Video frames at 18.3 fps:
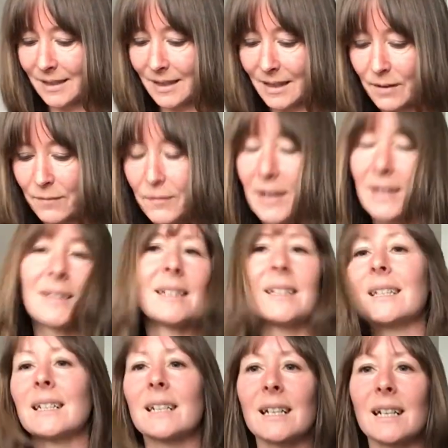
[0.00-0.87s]
I
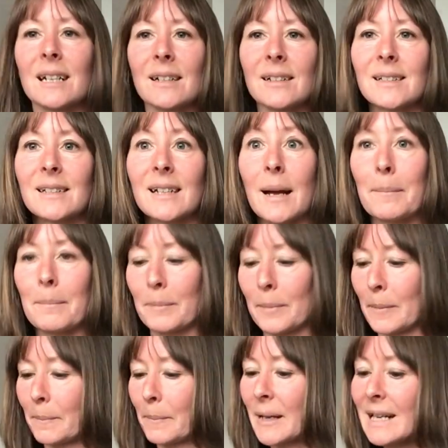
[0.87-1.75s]
invested in a little
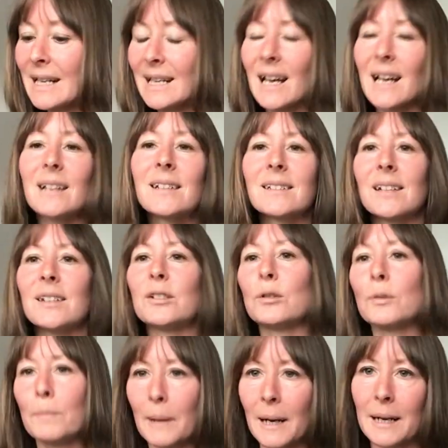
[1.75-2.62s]
stamp in case I
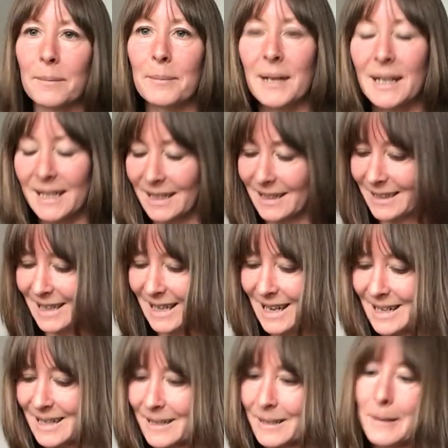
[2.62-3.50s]
do bag making
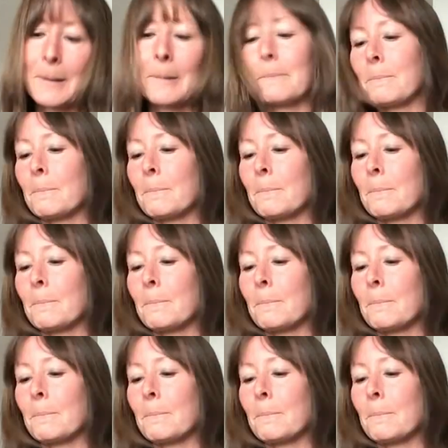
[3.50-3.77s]
again.